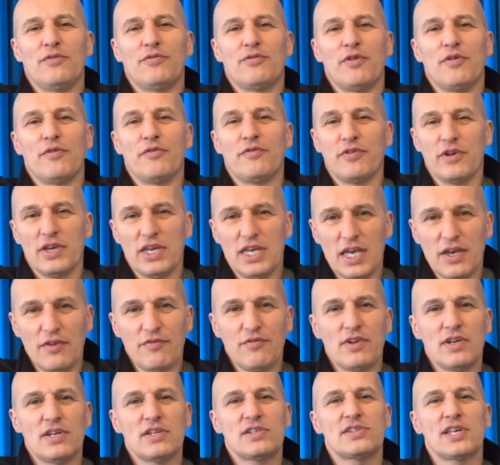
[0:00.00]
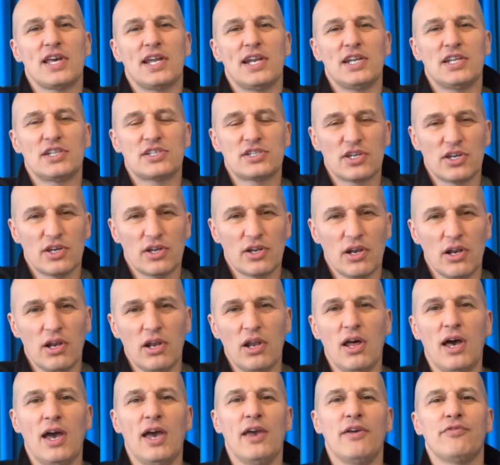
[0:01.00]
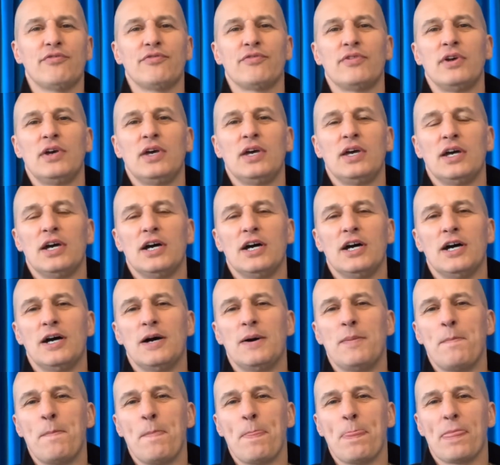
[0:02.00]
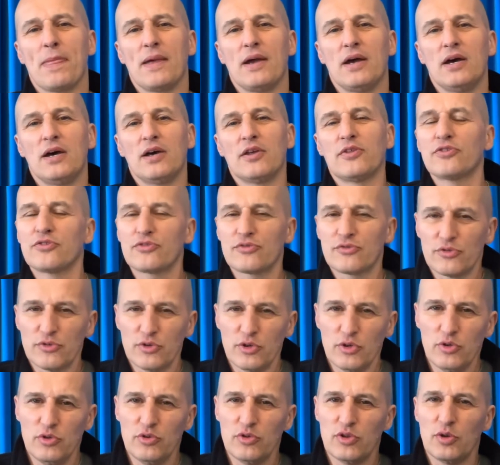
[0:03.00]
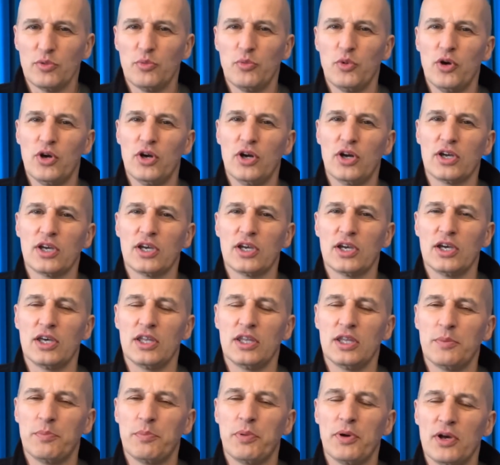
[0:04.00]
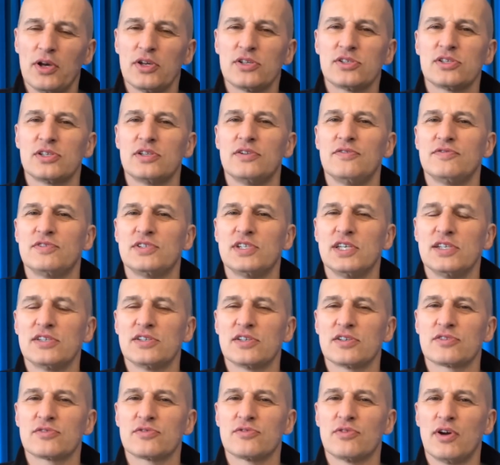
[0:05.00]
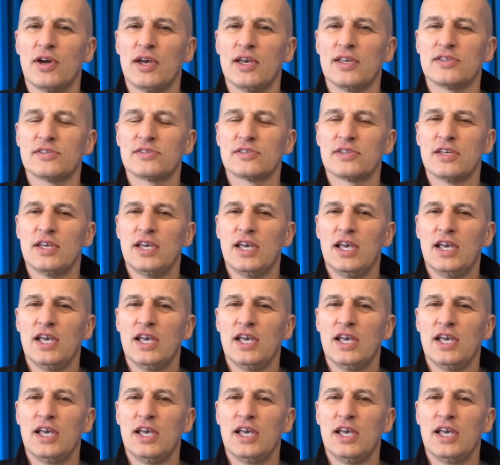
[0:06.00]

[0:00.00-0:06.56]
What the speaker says: forgiveness and eternal life through the work and the person of Jesus Christ.